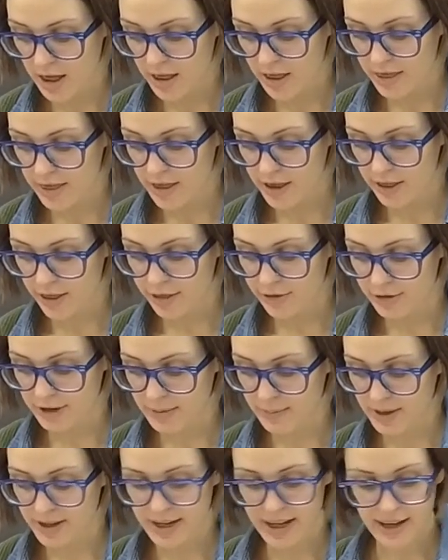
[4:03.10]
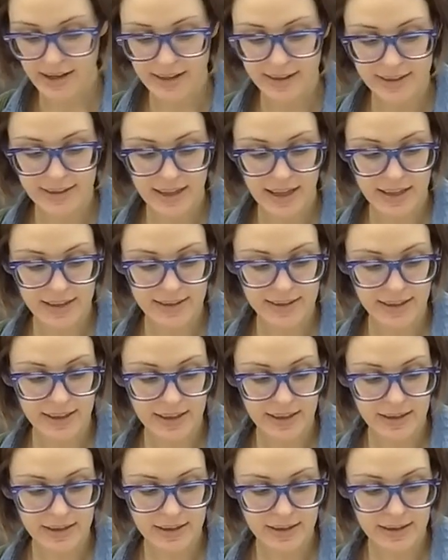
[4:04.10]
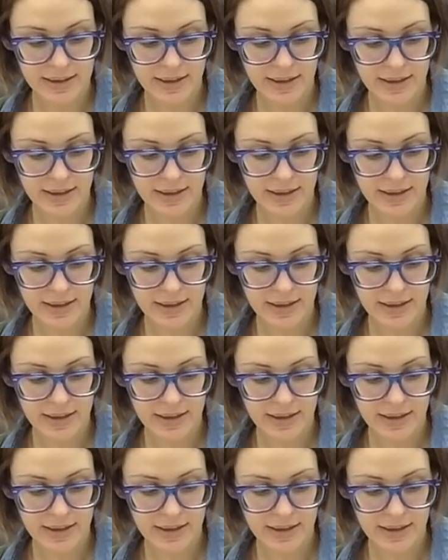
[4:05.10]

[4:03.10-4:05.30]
the 3 banana slices